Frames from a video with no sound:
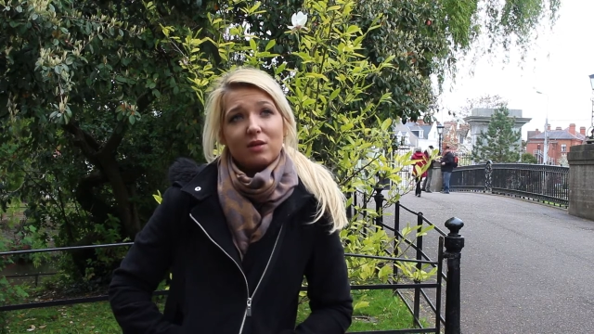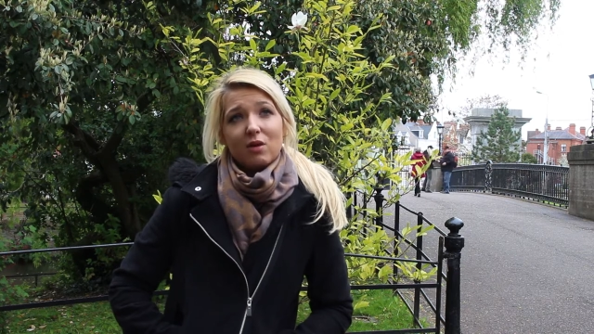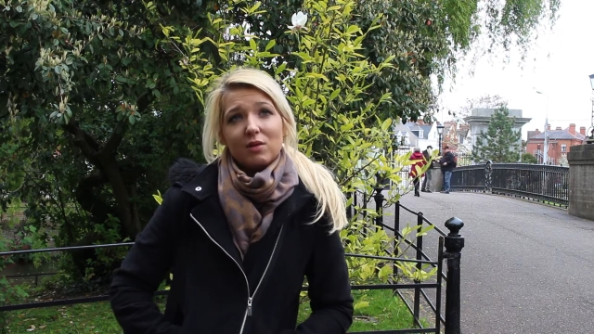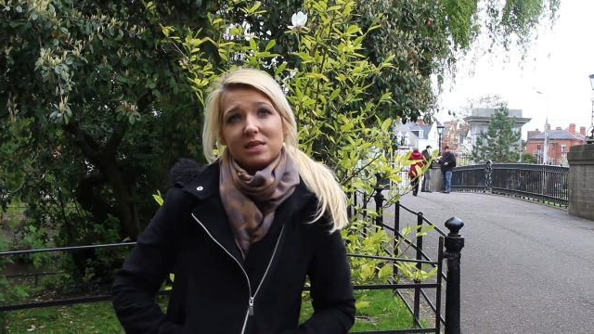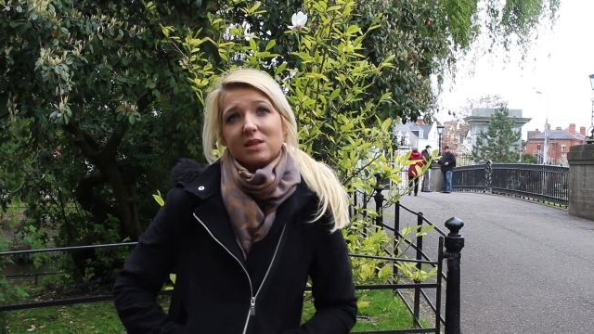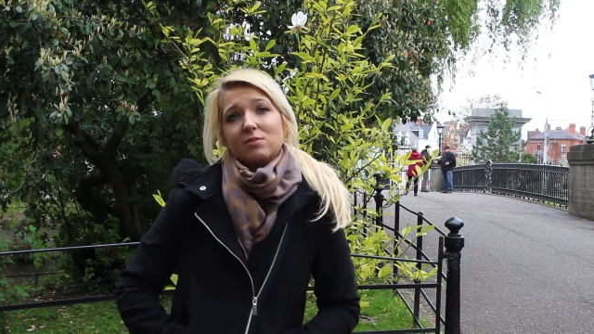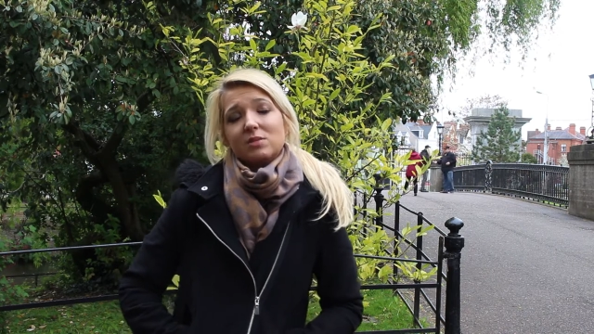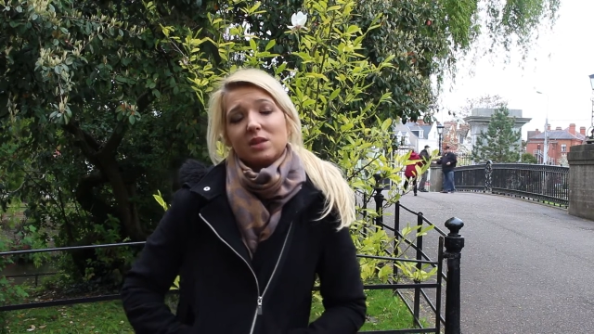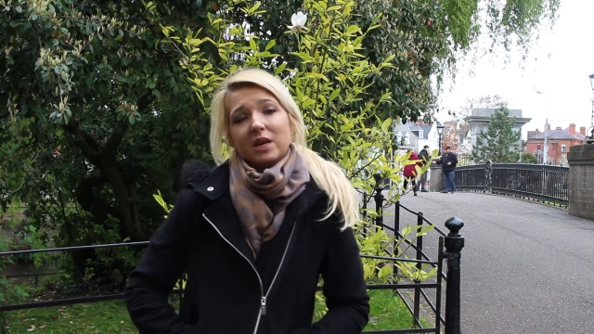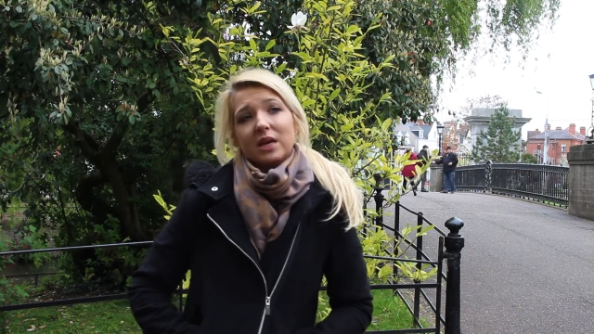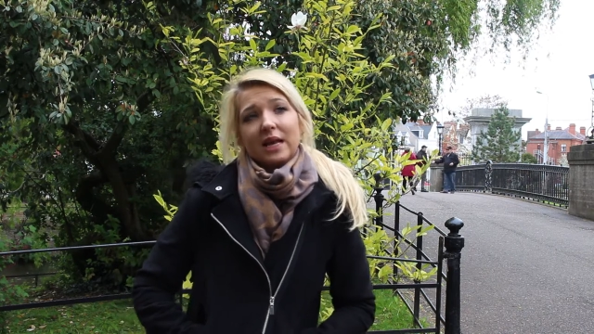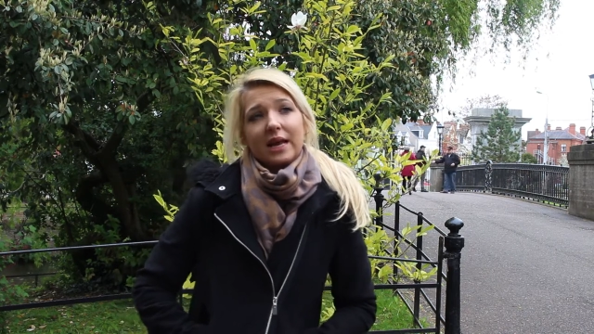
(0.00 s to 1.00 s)
and you'd always see
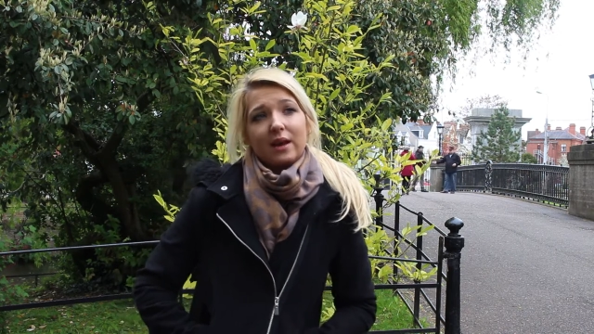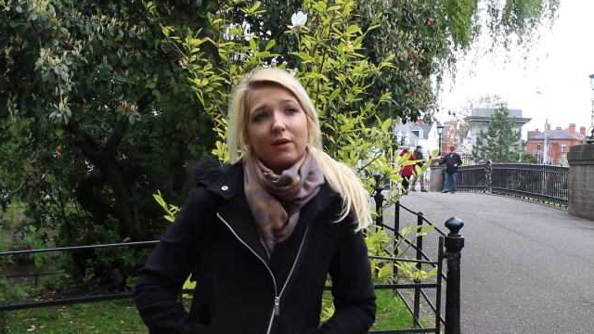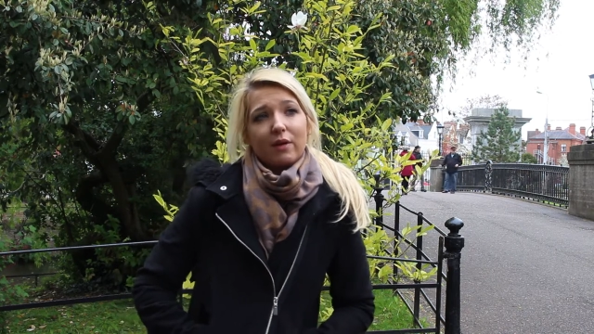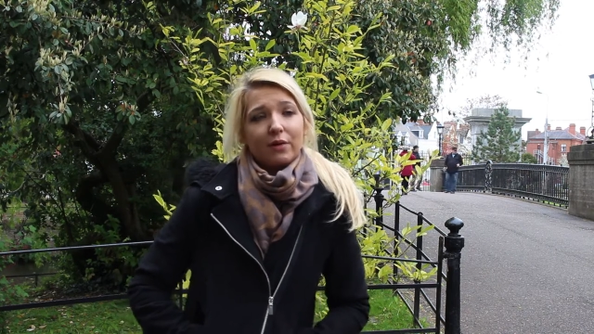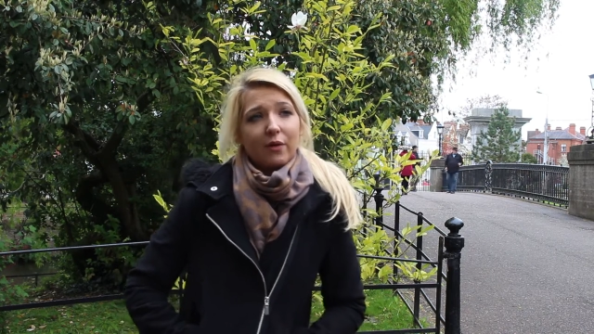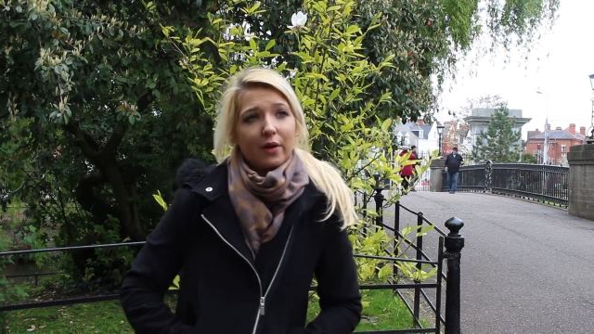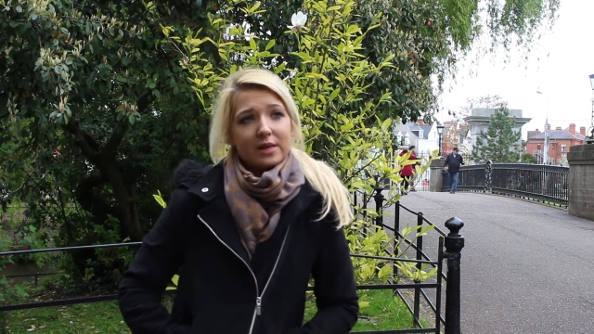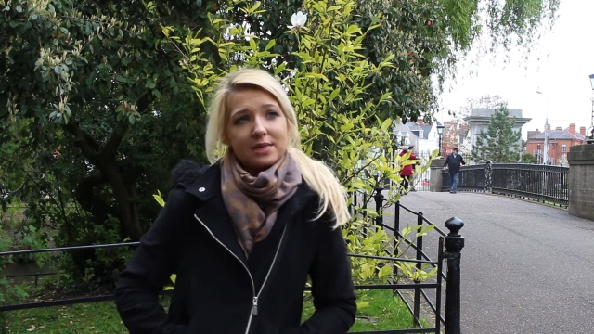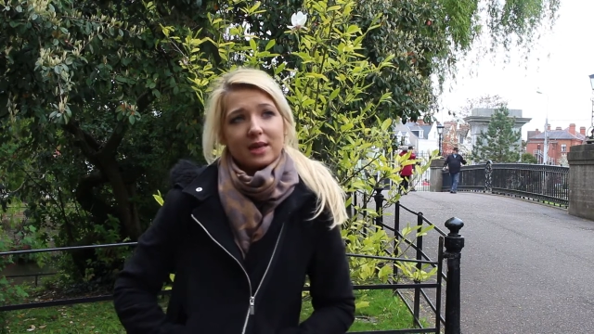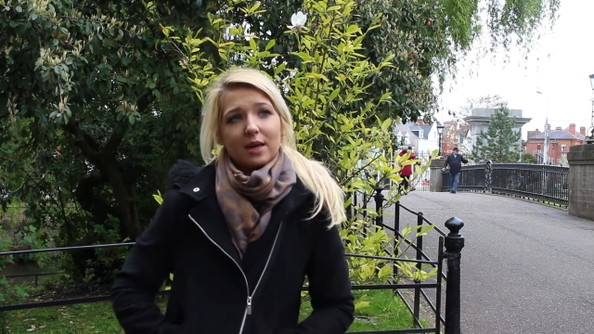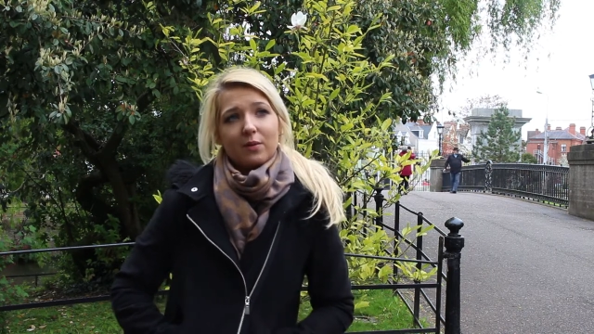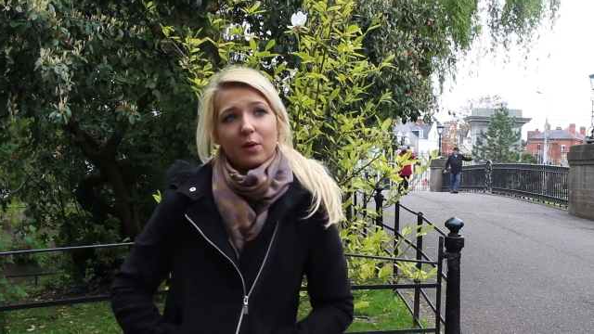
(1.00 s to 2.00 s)
them circulating around
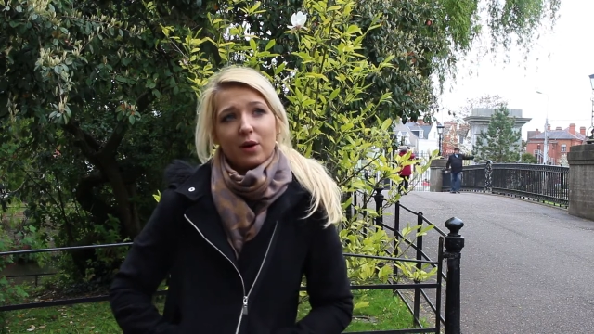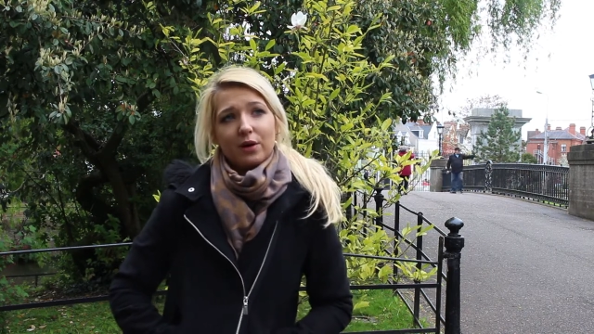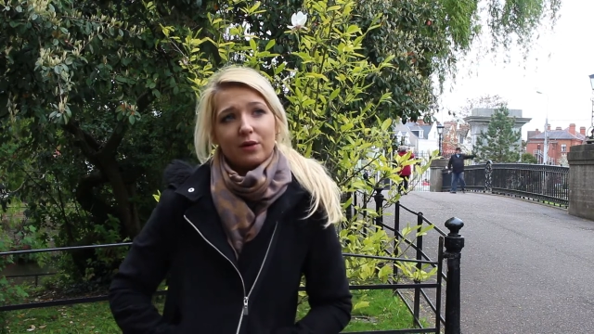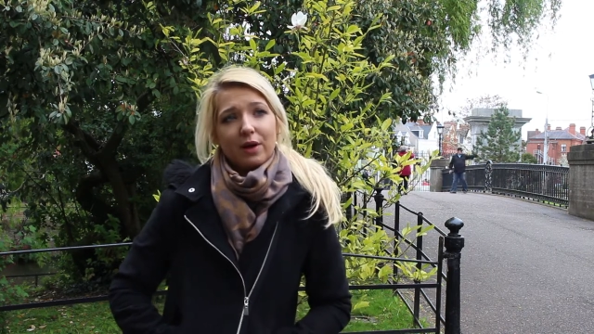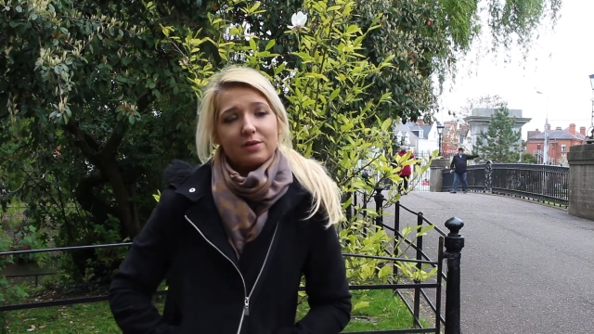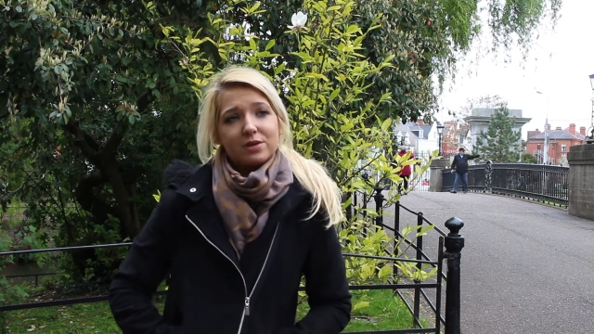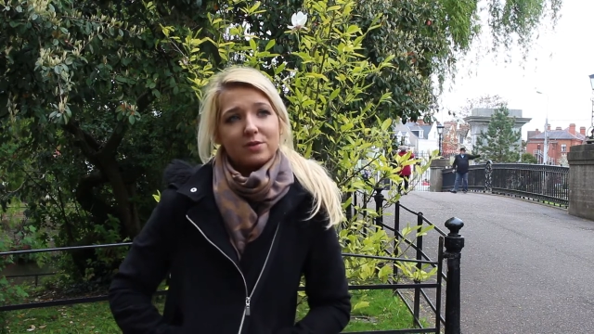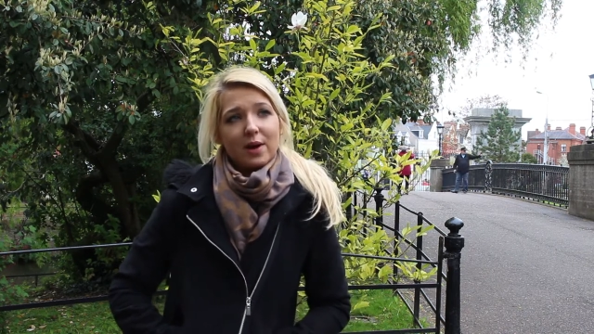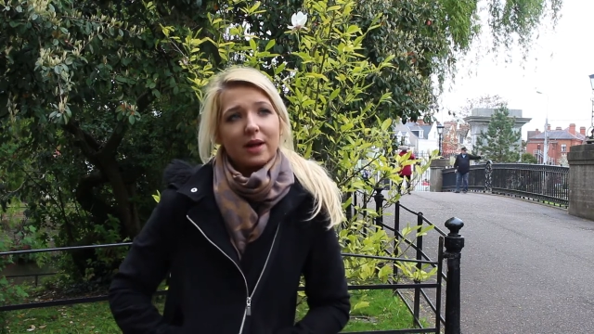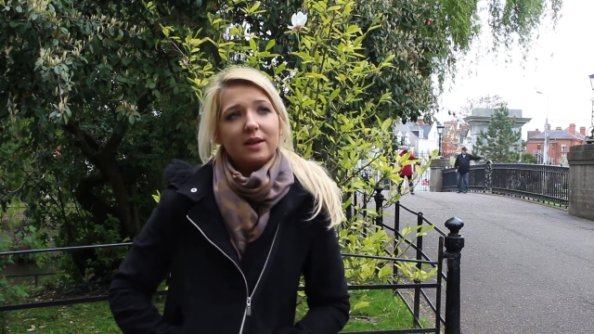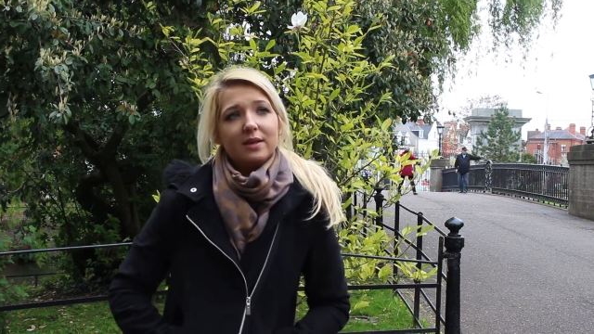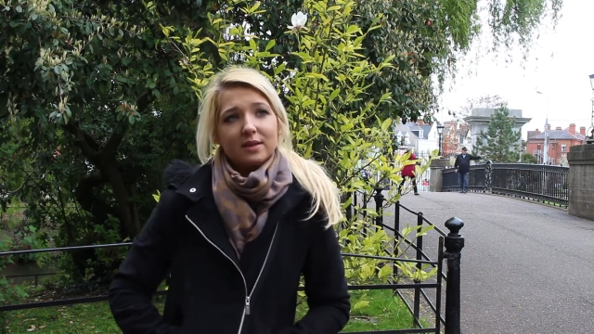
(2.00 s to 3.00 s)
Cork City, walking around
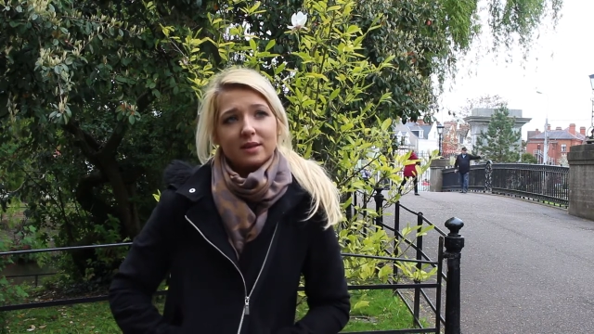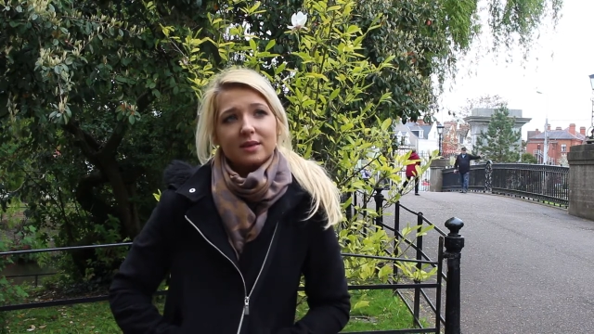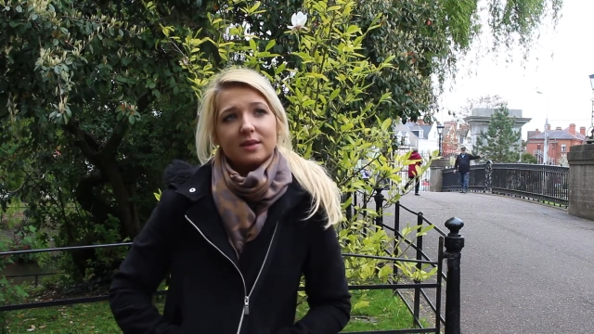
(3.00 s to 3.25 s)
as well.